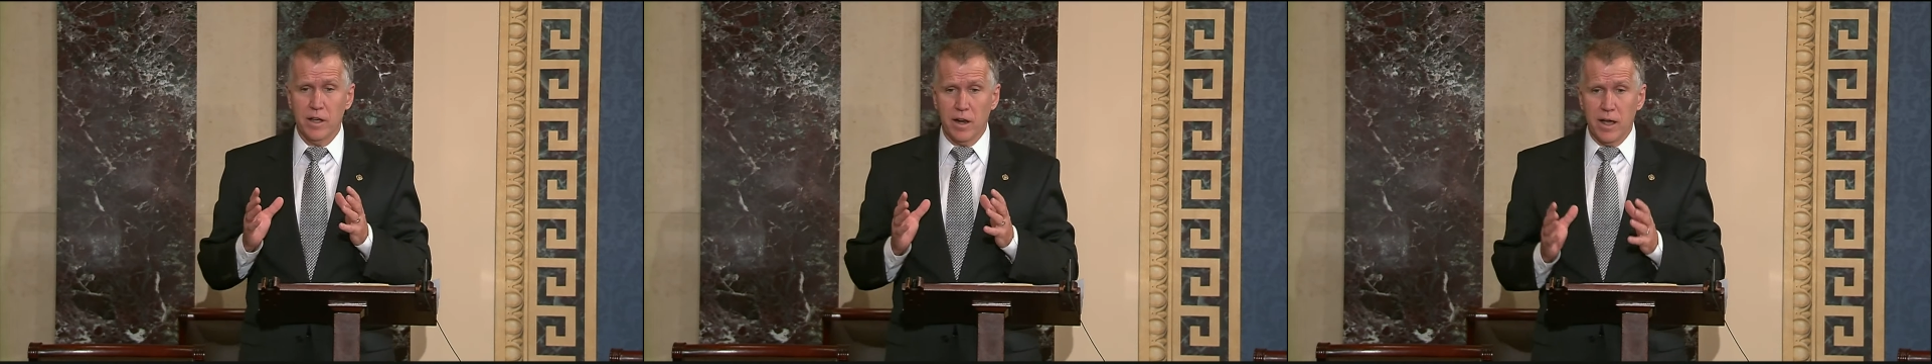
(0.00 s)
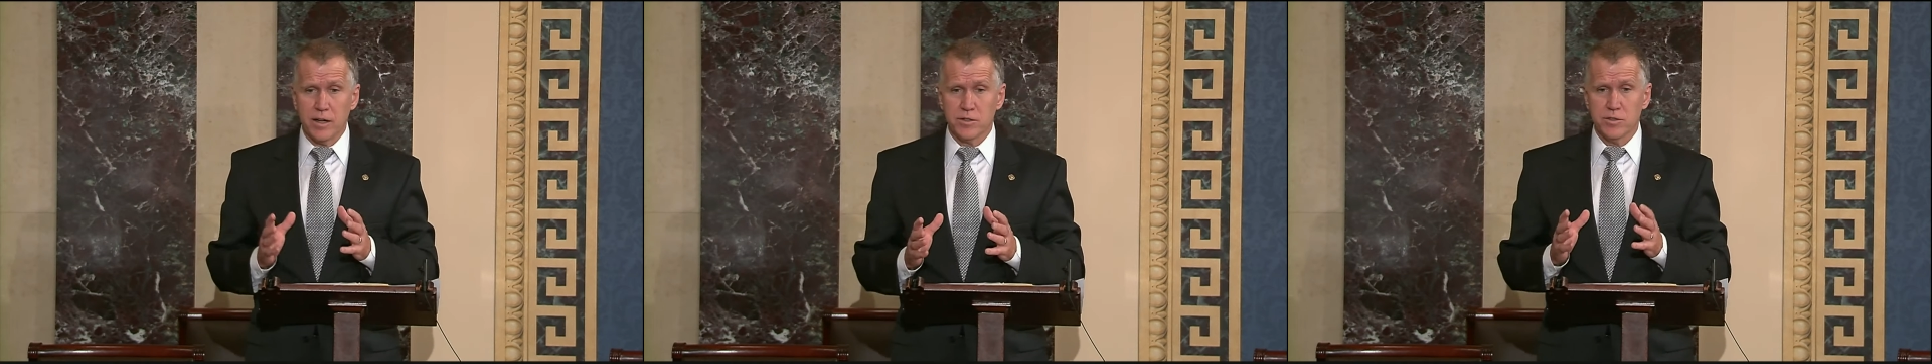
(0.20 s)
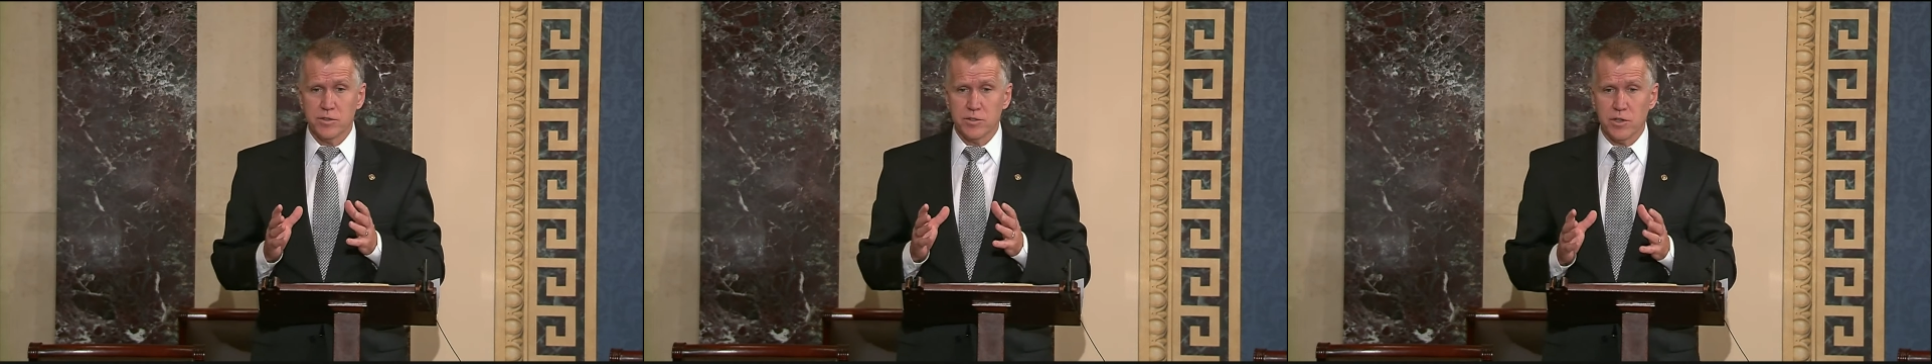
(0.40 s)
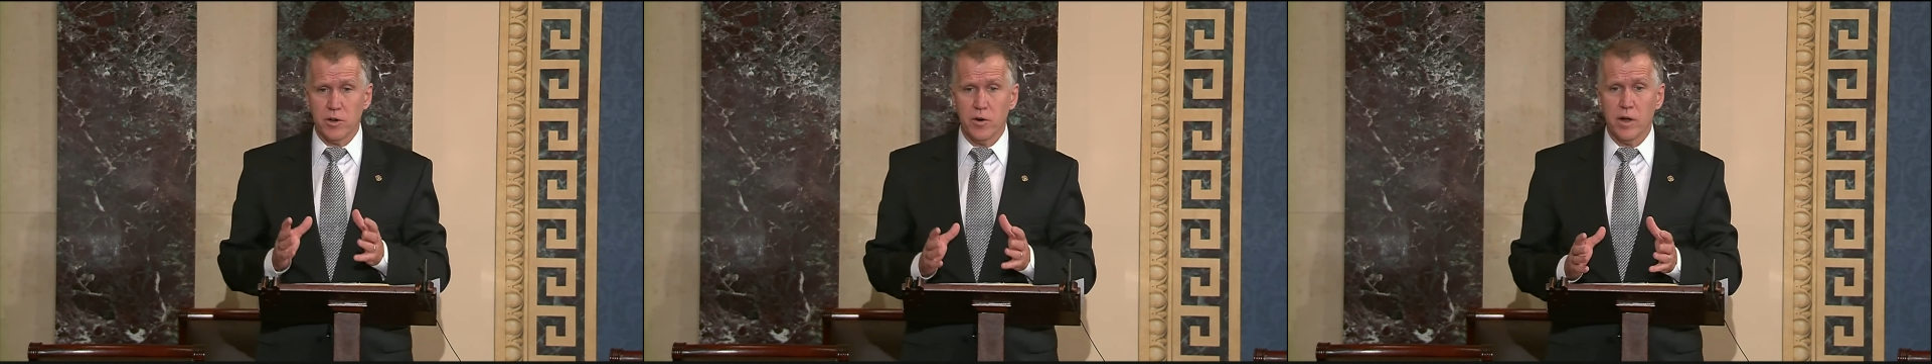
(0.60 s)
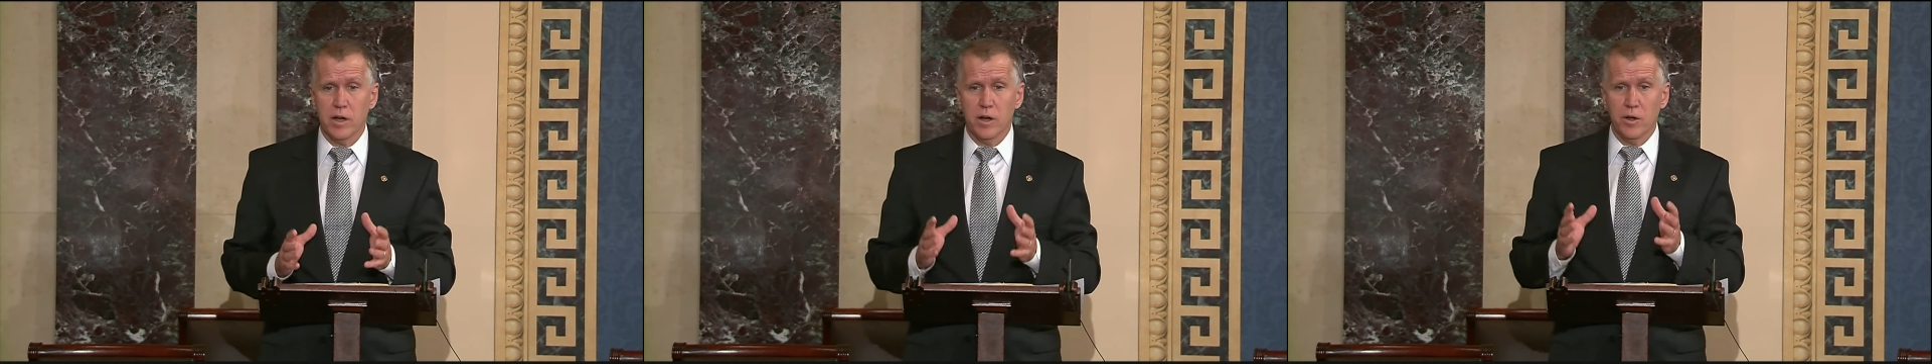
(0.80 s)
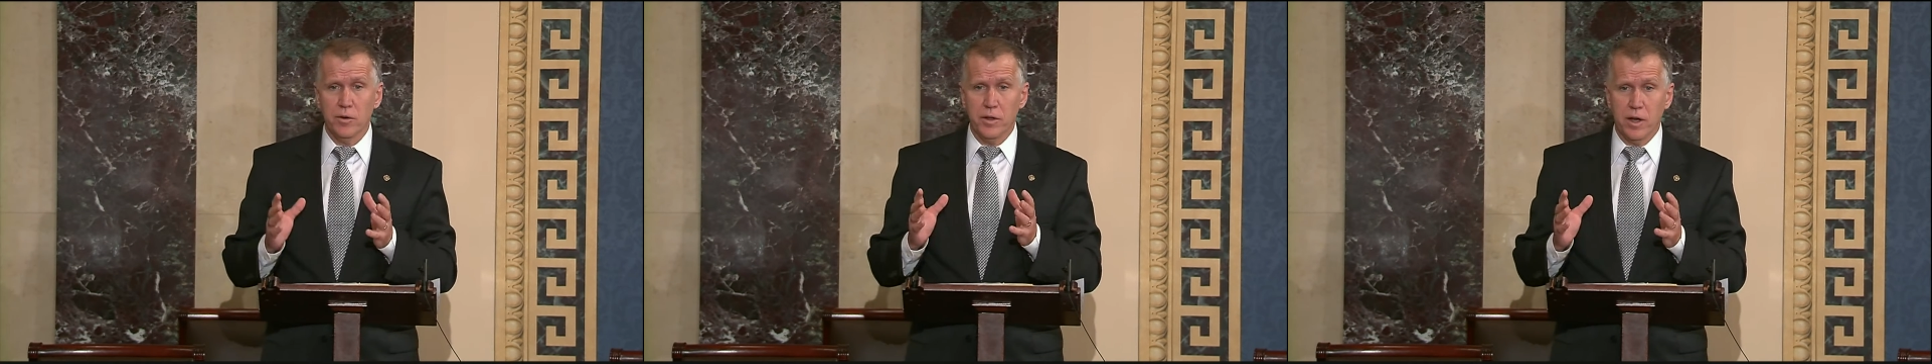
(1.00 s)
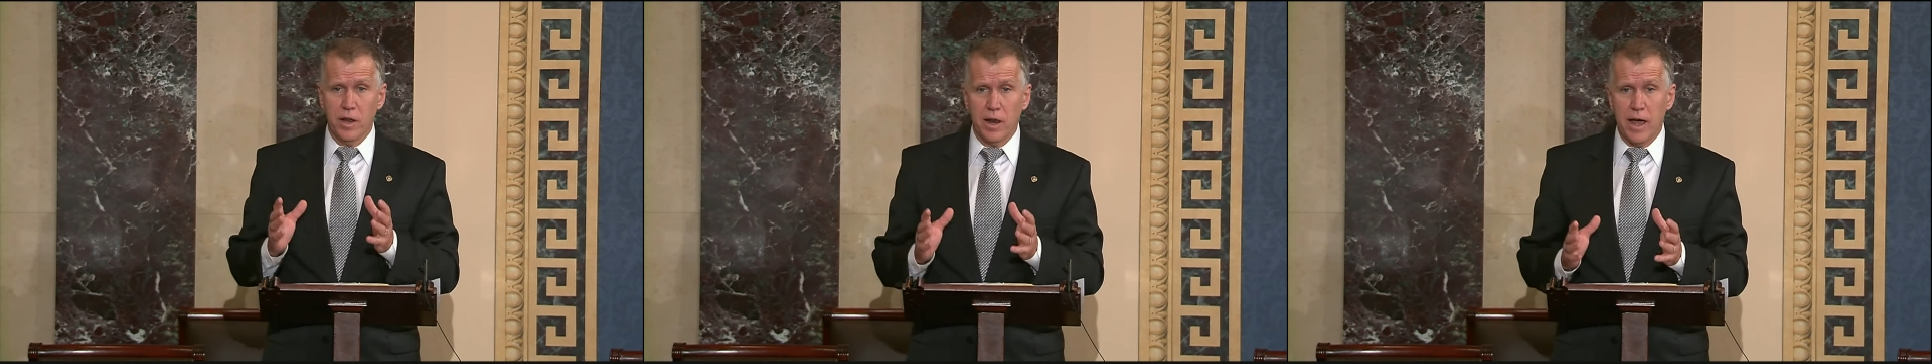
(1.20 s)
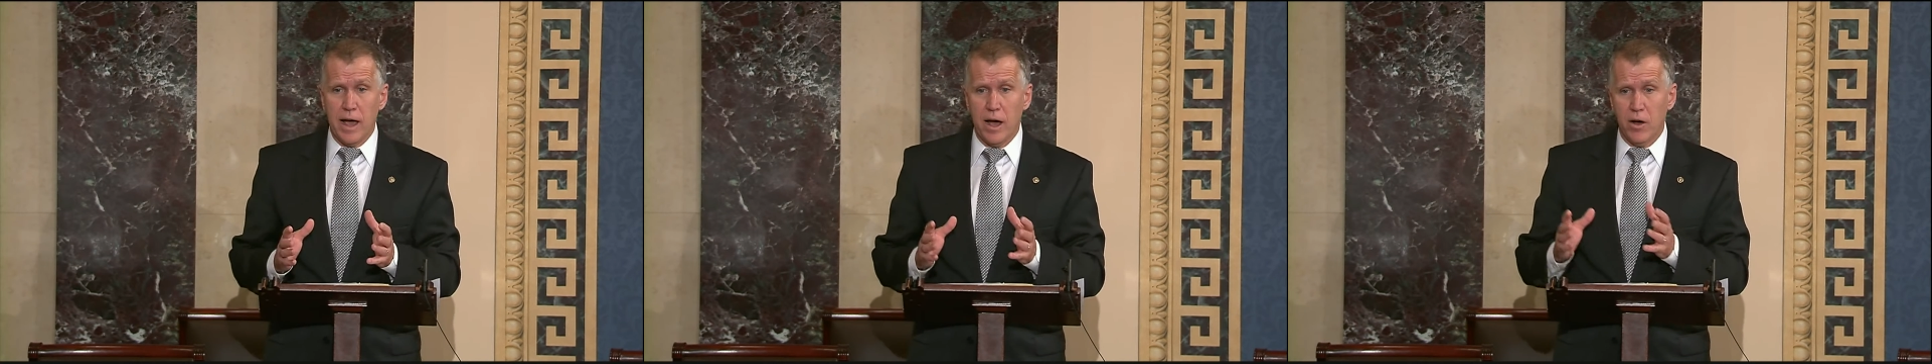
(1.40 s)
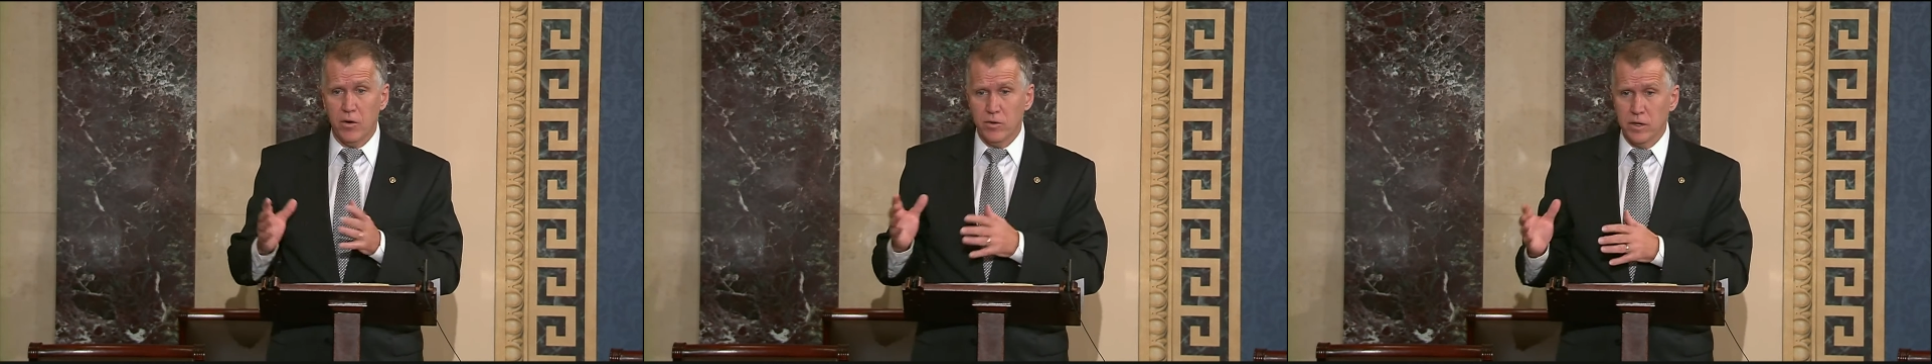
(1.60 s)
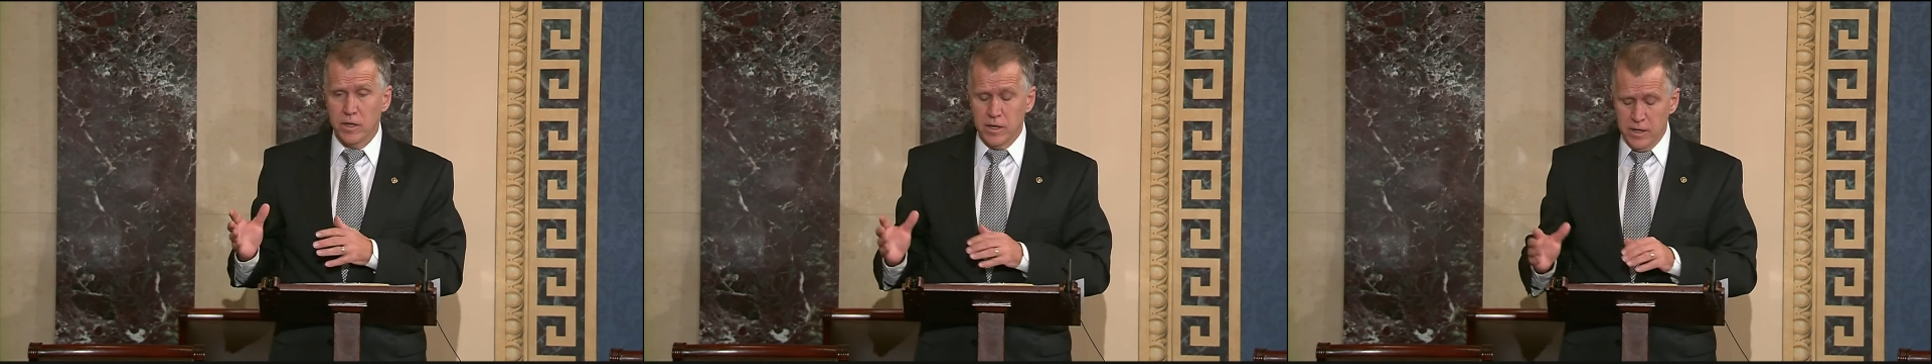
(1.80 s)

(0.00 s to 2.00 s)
elections that are held allow